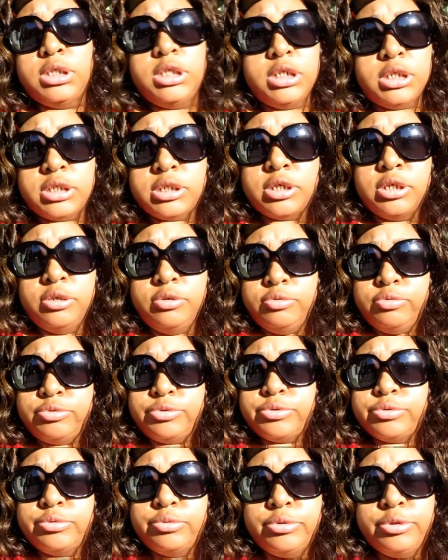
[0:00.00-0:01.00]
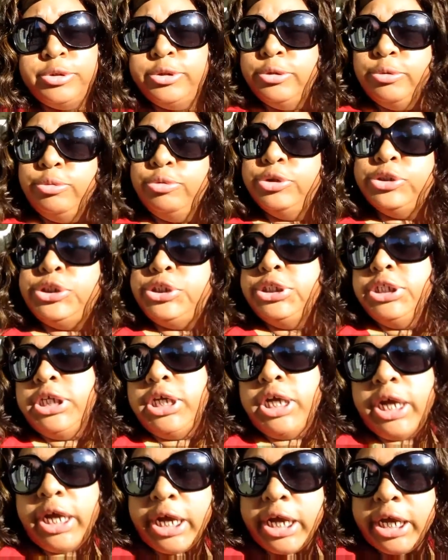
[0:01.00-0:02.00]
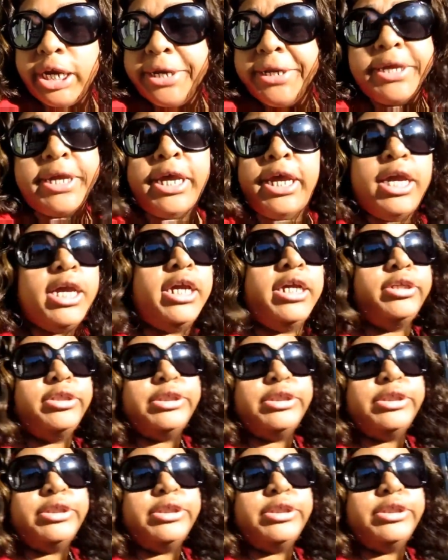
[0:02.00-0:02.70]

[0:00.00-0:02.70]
an excuse. What she can and can't